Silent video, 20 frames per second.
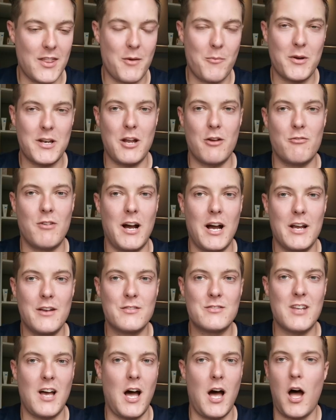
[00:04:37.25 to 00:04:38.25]
And then when it
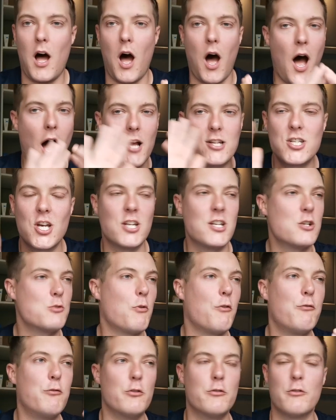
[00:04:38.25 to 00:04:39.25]
arrives, I turn
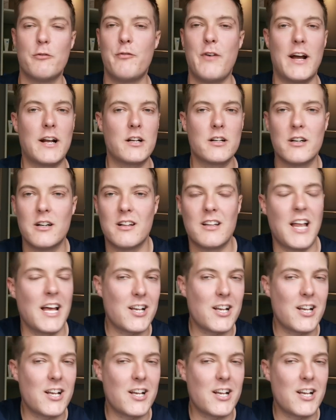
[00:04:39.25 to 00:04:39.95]
into a full fangirl.